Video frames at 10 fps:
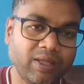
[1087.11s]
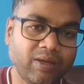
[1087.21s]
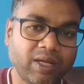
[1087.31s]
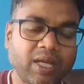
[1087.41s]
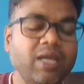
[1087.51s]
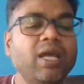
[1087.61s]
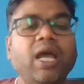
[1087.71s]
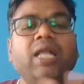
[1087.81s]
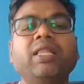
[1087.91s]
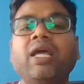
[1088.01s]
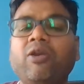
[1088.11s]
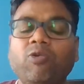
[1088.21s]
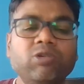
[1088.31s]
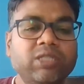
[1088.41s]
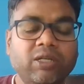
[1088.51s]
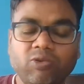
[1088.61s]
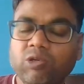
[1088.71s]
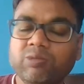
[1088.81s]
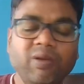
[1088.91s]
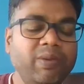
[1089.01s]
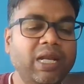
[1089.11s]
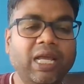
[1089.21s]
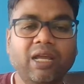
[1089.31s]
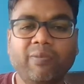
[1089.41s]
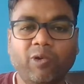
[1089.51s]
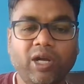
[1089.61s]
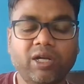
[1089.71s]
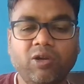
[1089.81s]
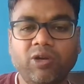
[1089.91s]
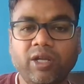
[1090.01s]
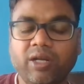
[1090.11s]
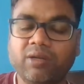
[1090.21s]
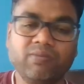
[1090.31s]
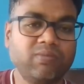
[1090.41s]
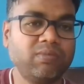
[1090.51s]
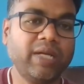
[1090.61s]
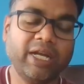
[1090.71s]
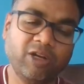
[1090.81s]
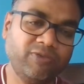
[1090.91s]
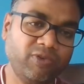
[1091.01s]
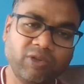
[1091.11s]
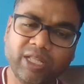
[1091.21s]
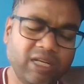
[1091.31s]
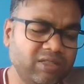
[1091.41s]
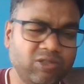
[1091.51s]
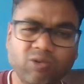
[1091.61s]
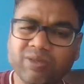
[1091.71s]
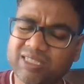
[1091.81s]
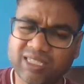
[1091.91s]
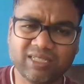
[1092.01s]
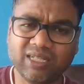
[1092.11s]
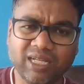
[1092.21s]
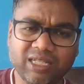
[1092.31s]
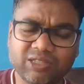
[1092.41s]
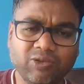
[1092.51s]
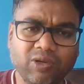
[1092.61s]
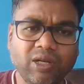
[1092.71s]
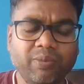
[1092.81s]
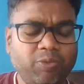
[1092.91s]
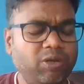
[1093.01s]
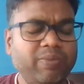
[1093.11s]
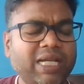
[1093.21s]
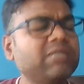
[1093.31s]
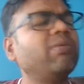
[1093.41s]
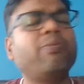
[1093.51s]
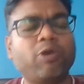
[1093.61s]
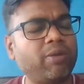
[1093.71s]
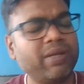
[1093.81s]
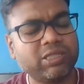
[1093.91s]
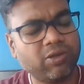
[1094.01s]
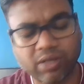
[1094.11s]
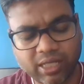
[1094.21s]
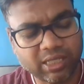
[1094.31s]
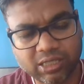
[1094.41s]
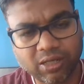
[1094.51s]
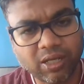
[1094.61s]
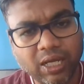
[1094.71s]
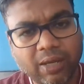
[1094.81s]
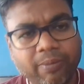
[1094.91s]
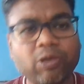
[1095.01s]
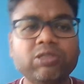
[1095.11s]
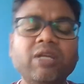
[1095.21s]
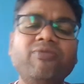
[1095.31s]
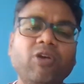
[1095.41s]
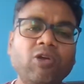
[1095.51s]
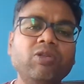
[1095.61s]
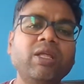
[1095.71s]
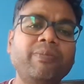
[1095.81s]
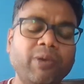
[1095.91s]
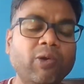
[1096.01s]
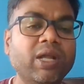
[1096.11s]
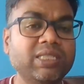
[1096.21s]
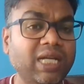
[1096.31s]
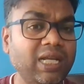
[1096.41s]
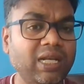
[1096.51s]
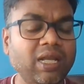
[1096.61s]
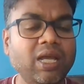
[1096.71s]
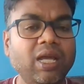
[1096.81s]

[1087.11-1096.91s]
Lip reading: Okay, and their roles will be like a product owner kind of role. There is no business analyst role for maximum product based organization, because they follow the pure agile.